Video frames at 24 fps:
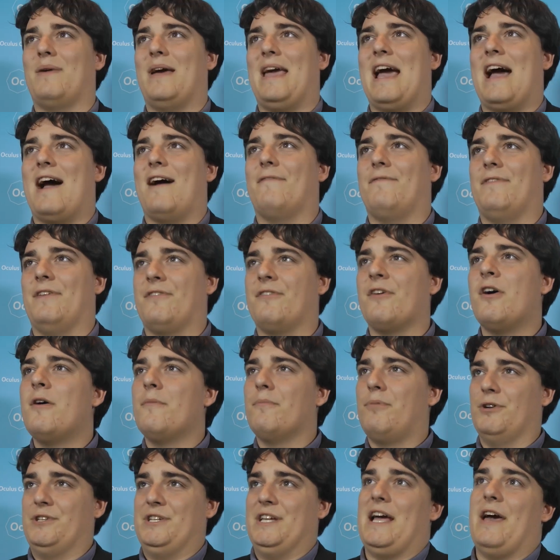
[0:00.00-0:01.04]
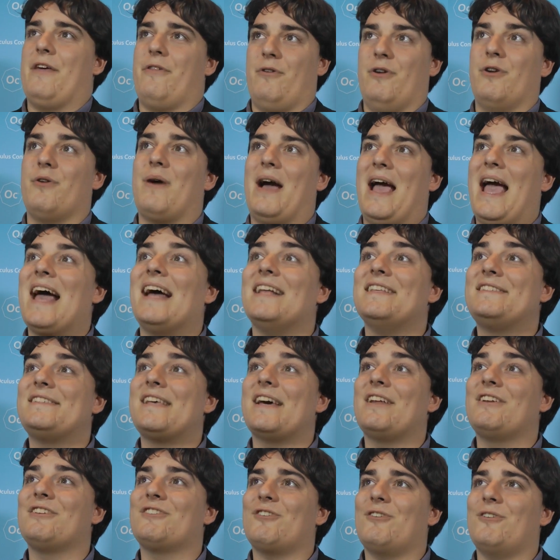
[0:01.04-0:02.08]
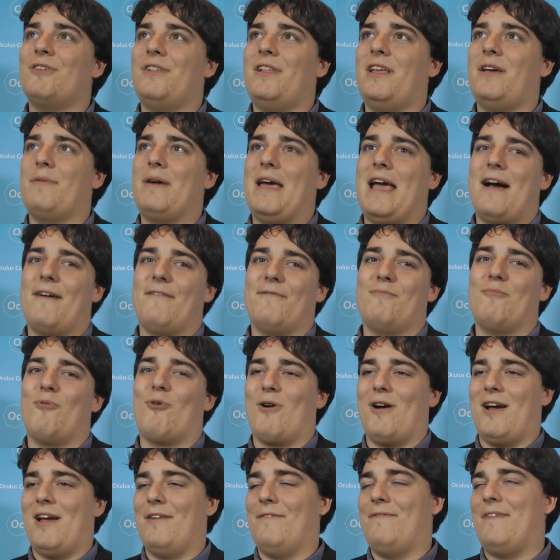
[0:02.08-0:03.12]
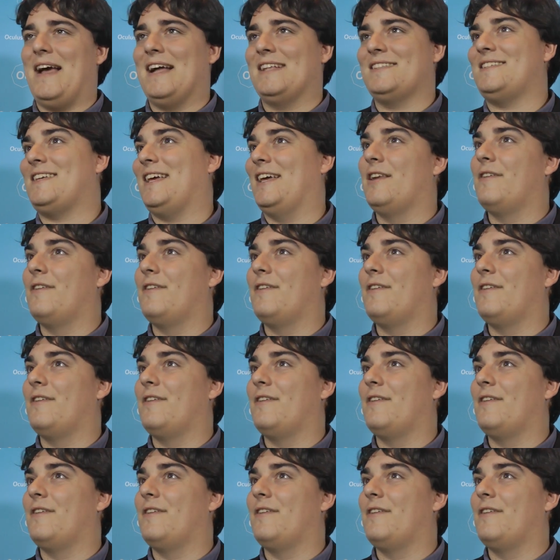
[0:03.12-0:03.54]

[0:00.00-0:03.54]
we have that's put together into a headset internally. We have more advanced